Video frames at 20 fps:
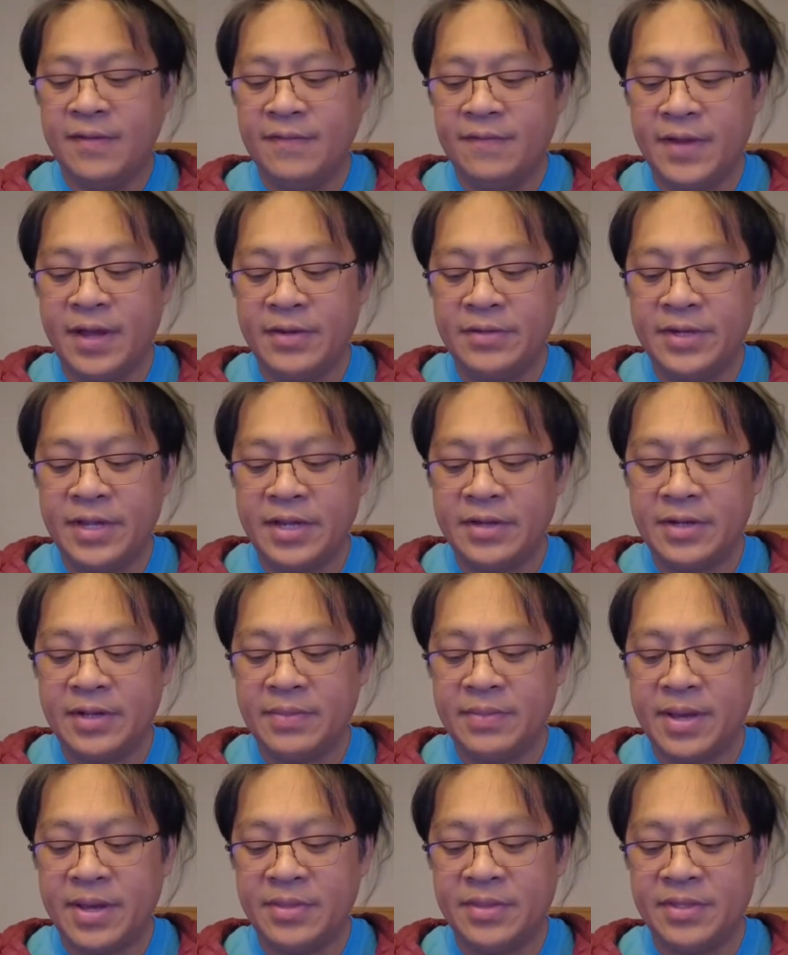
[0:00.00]
found out
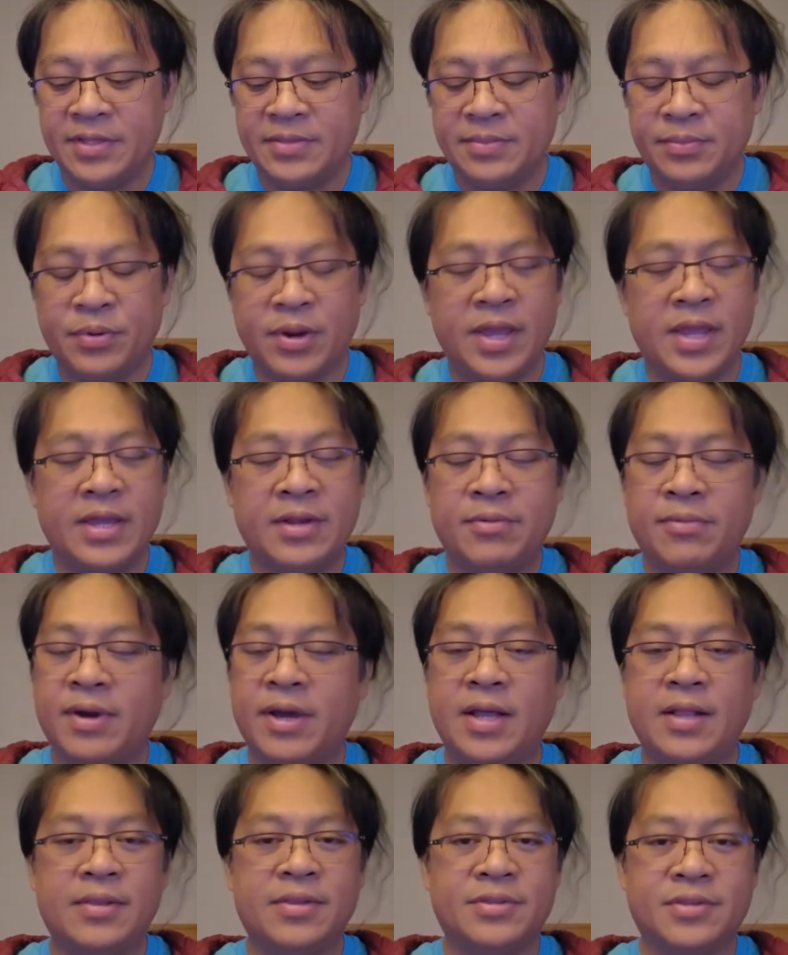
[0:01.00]
about this brand
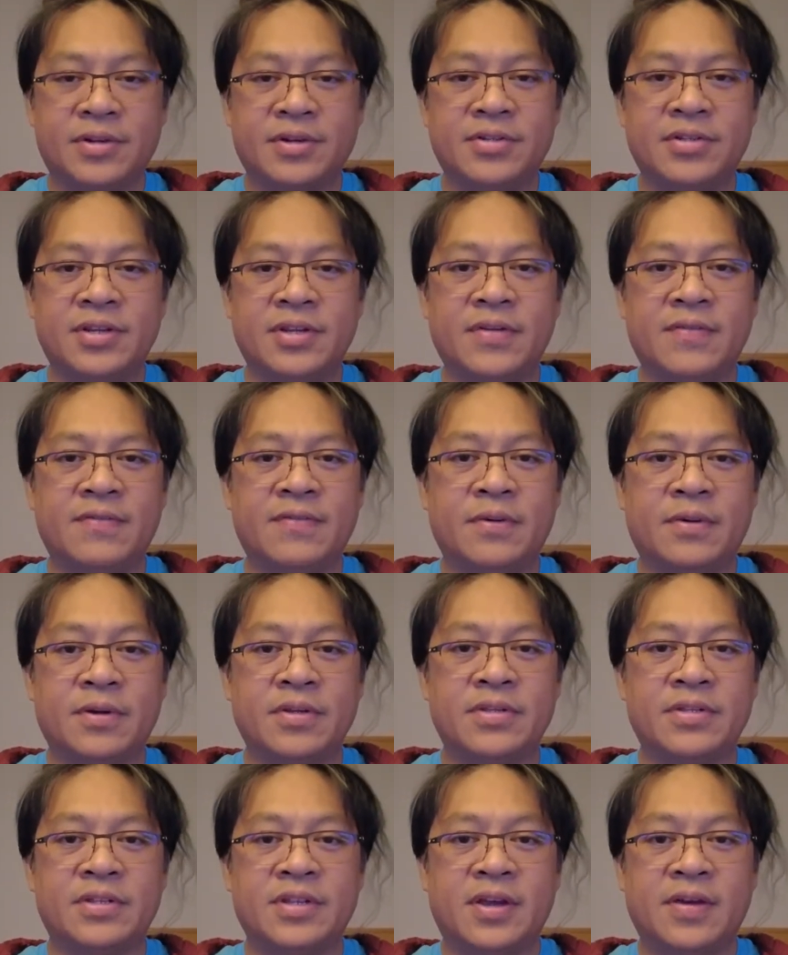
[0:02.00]
while searching for
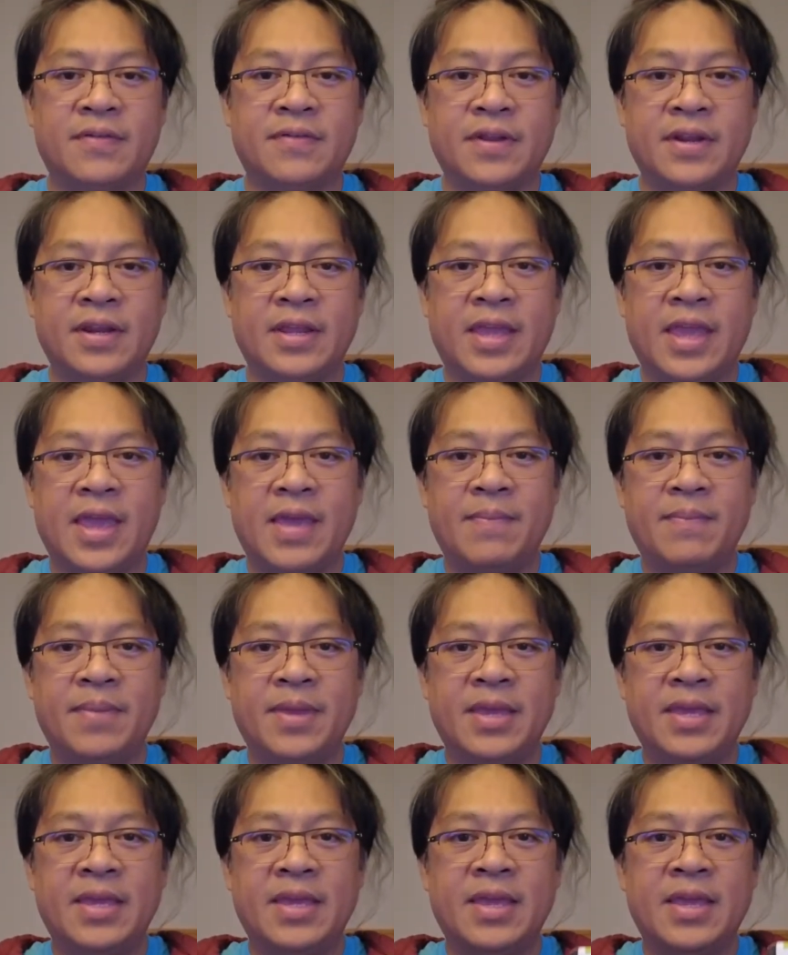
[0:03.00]
stuff in
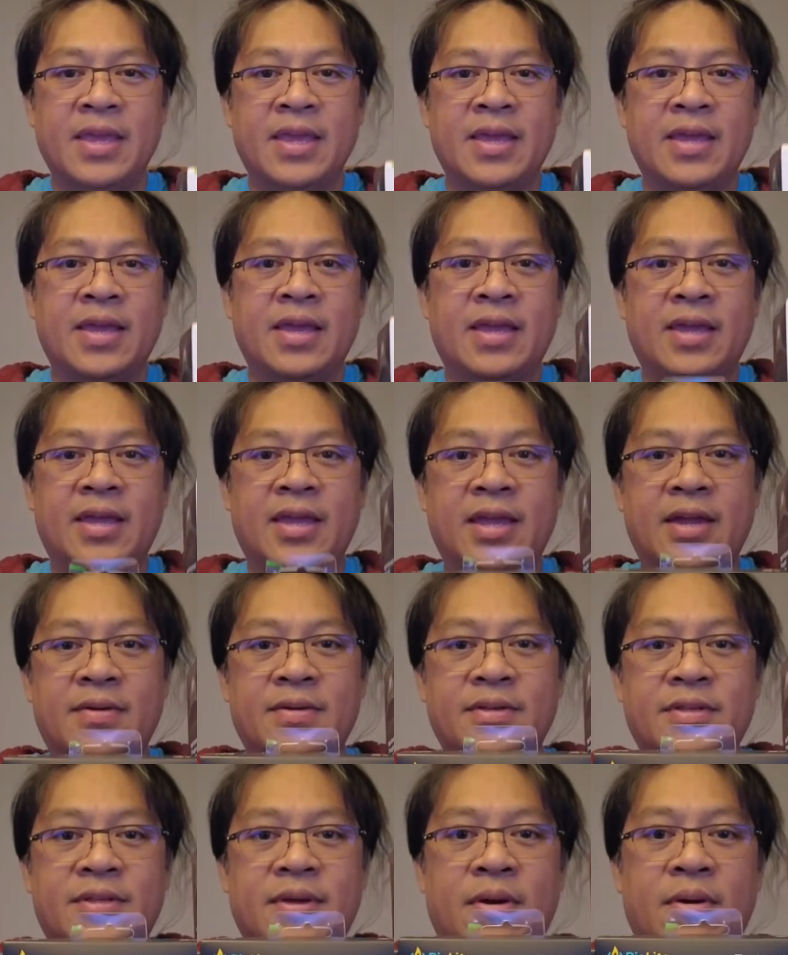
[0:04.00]
camping.
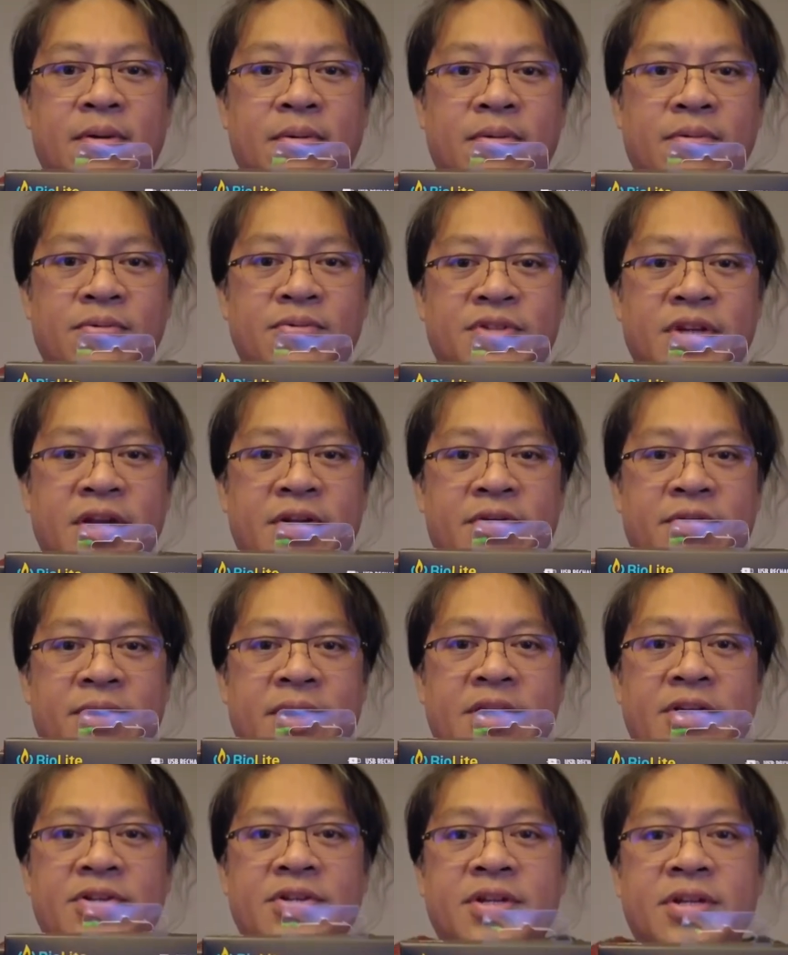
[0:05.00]
Here's the whole
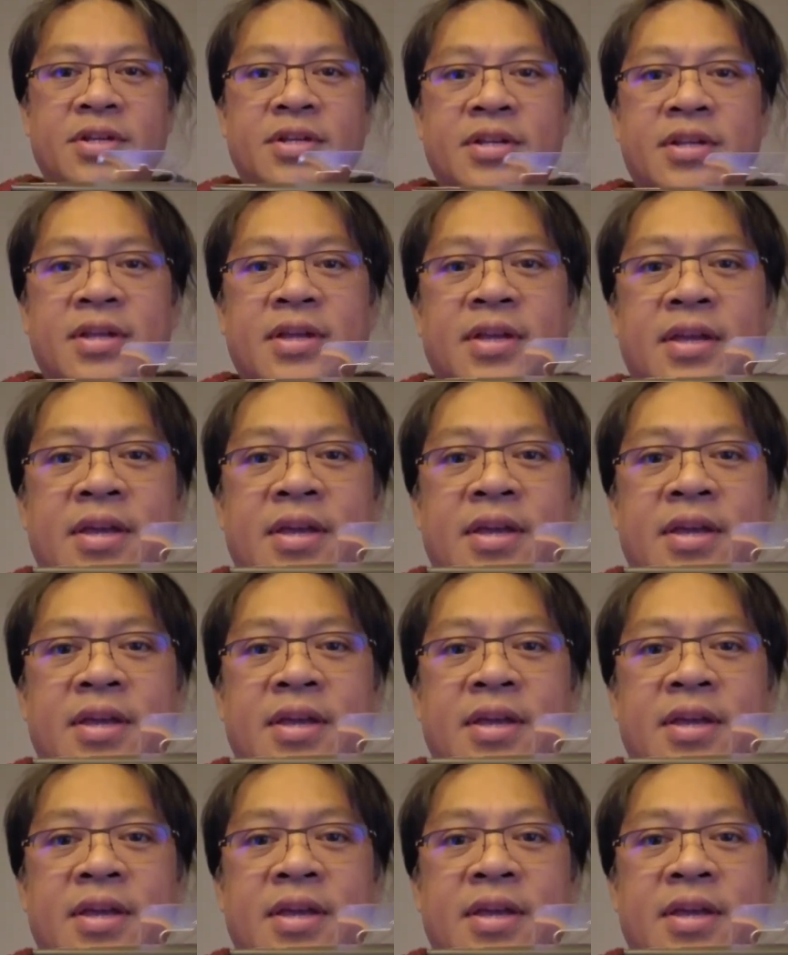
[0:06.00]
generation.